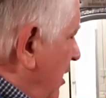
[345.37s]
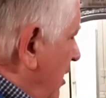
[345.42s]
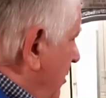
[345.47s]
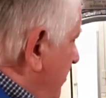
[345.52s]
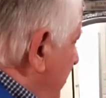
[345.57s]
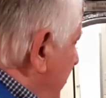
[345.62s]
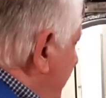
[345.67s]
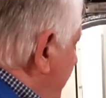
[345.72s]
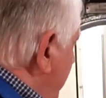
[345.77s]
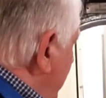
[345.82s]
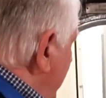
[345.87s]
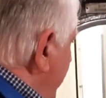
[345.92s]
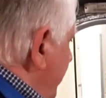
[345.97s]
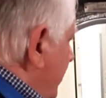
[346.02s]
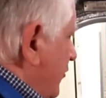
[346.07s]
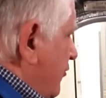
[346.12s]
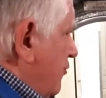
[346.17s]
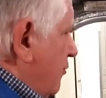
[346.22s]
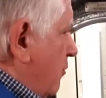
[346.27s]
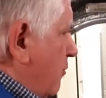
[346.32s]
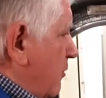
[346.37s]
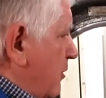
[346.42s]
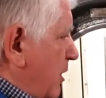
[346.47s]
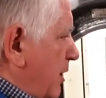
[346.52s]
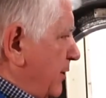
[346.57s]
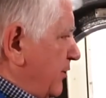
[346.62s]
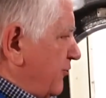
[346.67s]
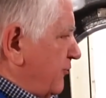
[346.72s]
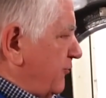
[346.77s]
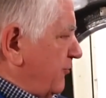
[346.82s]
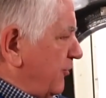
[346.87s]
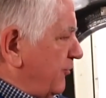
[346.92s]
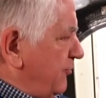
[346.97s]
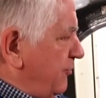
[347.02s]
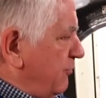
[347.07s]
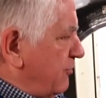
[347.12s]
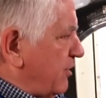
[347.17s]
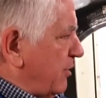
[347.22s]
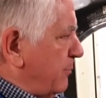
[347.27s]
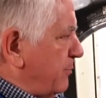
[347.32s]
between the door, the
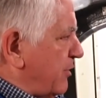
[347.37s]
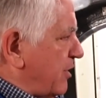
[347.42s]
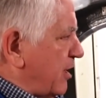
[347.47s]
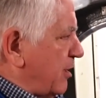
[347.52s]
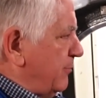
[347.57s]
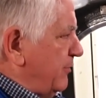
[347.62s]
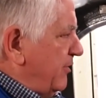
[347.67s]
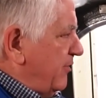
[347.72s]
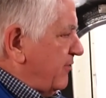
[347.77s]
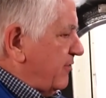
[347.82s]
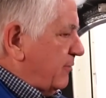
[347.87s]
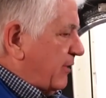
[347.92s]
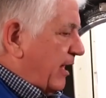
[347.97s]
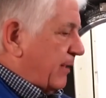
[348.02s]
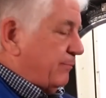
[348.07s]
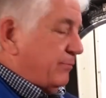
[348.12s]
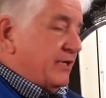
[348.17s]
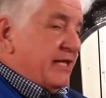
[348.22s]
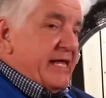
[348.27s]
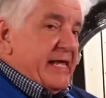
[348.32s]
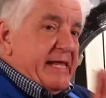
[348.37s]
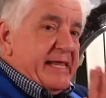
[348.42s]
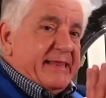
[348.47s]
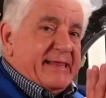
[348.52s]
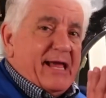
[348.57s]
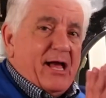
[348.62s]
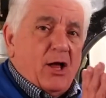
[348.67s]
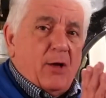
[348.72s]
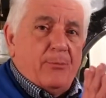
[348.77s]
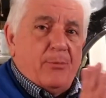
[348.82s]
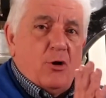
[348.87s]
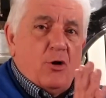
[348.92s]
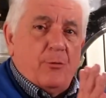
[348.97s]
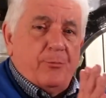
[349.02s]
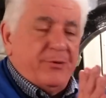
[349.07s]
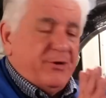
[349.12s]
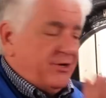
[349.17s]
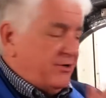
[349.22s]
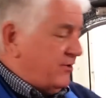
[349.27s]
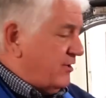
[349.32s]
two compartments. Like, please help
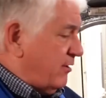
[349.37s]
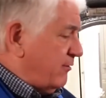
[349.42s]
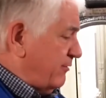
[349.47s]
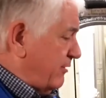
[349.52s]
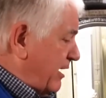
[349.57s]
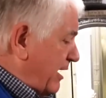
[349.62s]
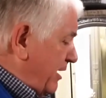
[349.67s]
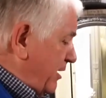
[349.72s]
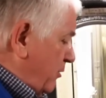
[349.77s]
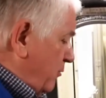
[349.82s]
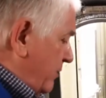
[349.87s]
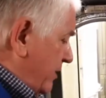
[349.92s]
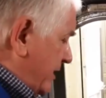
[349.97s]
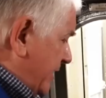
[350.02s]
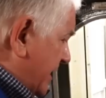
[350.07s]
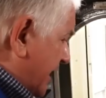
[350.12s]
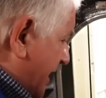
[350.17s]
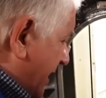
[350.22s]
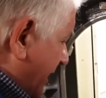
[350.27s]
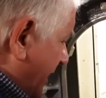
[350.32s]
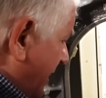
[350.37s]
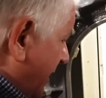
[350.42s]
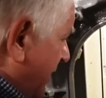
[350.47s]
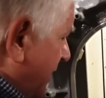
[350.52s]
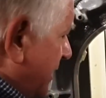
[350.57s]
open. I don't want to die.